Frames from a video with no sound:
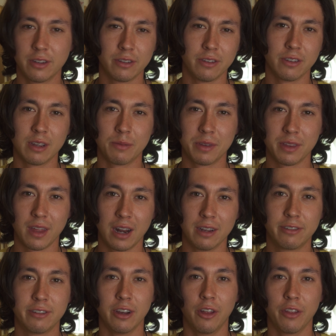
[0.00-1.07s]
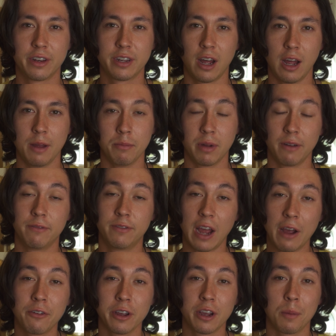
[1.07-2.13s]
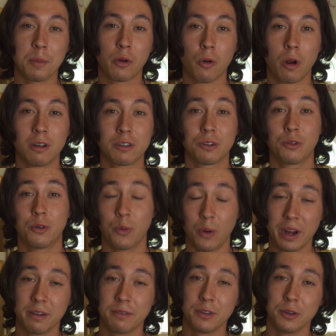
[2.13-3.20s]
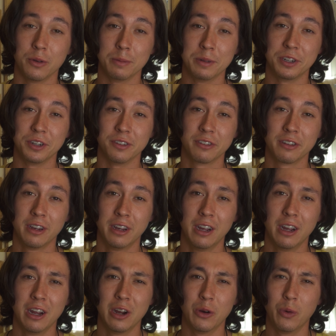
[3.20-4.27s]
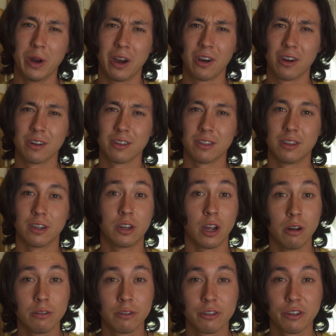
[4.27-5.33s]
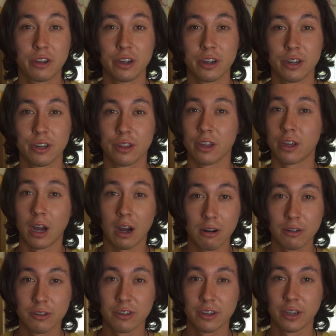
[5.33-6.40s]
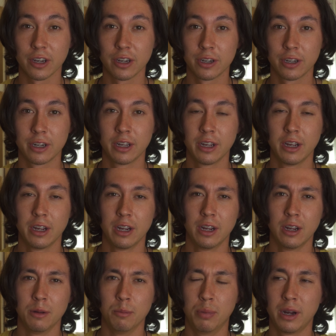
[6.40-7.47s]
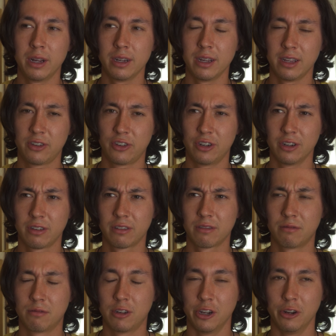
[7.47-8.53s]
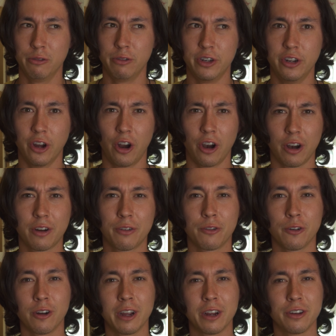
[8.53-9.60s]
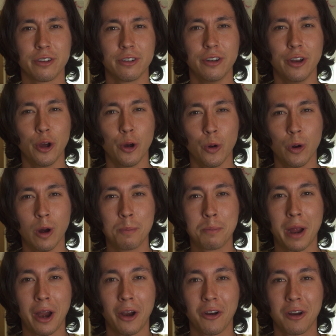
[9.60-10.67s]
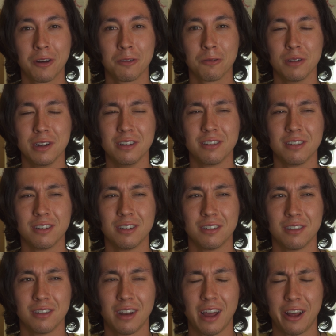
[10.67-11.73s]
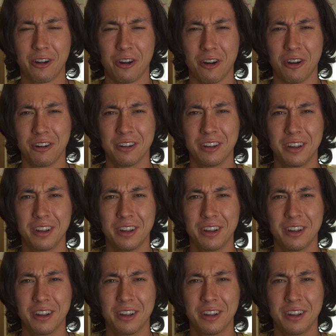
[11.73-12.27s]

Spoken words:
isn't something that I see all the time, but I've definitely come across quite a few images where the tones look good, the colors look good, but it's just too dark for like no apparent reason at all.